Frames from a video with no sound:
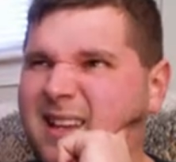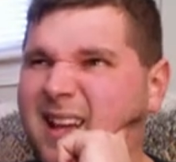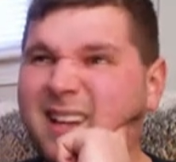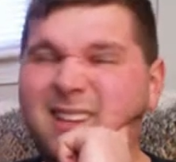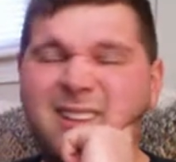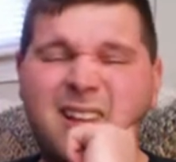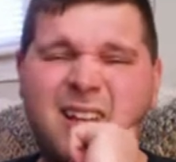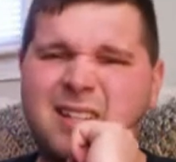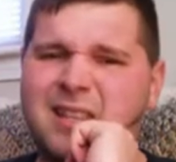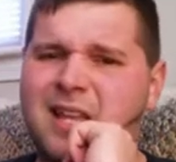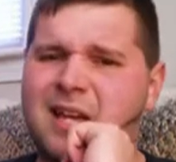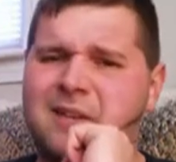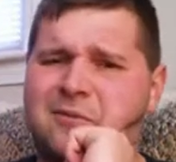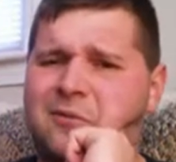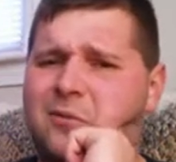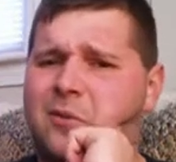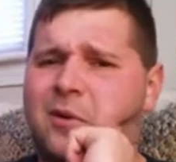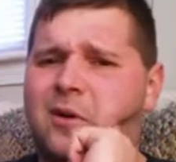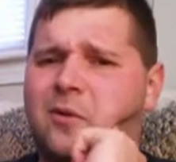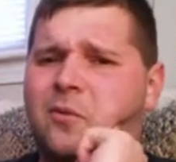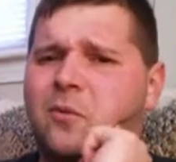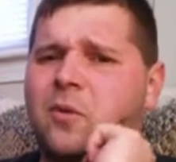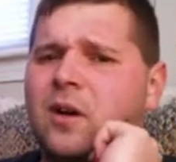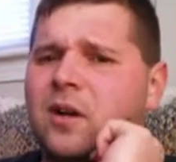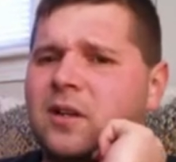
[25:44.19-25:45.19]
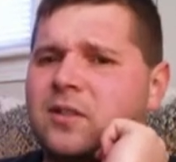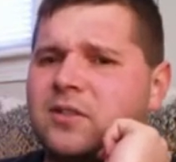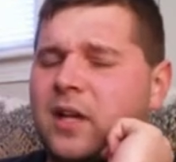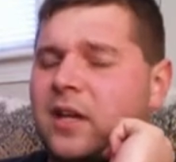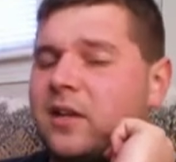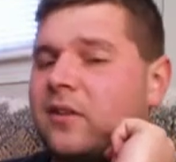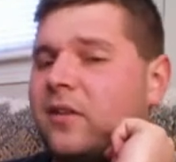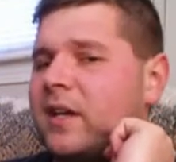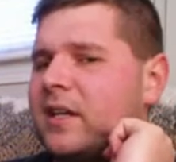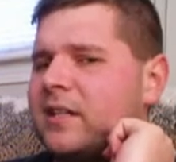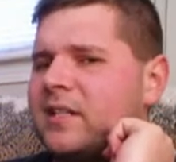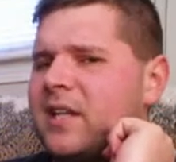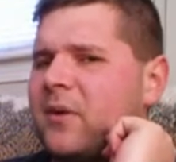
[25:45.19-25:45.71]
I liked that for what it was.
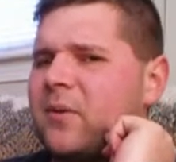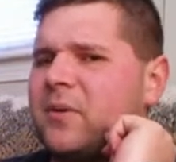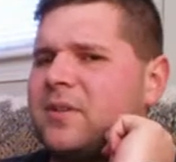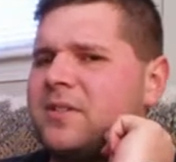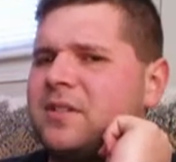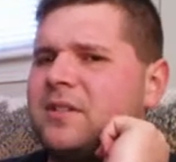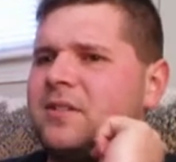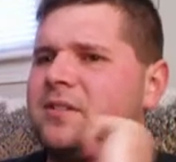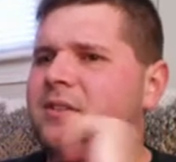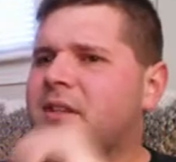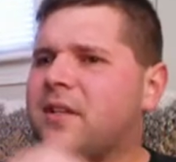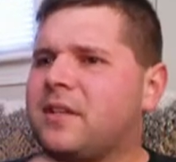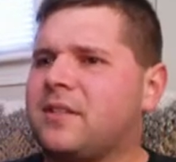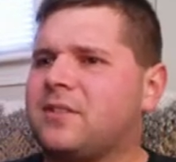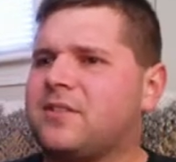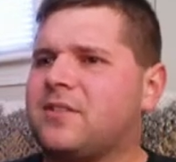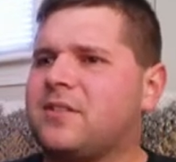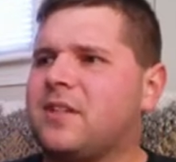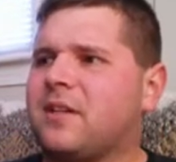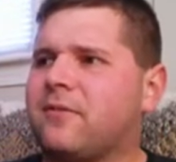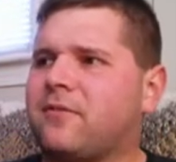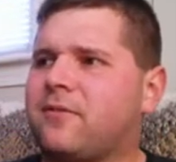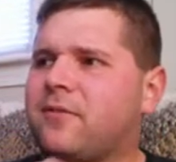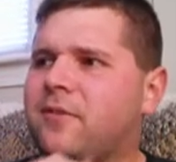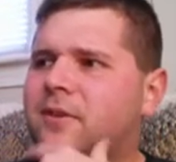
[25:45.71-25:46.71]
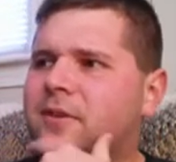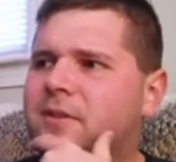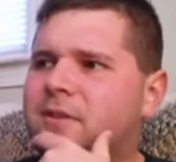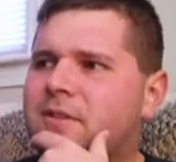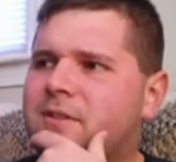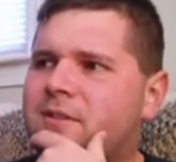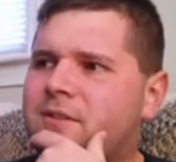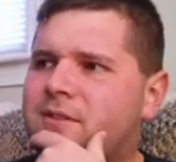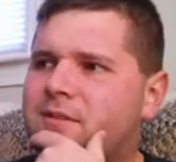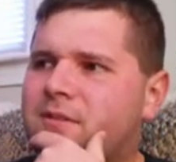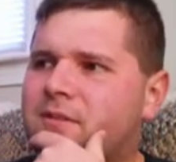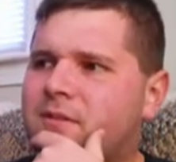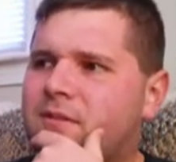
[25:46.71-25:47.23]
I liked how it did things
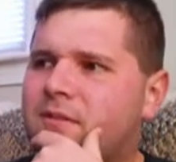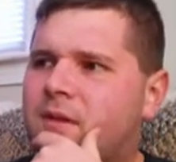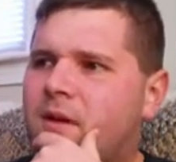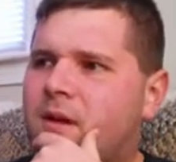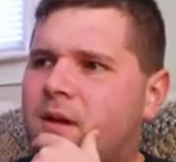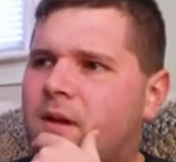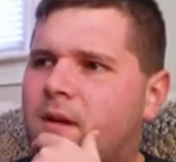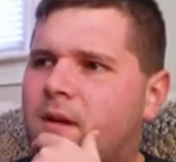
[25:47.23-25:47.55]
different,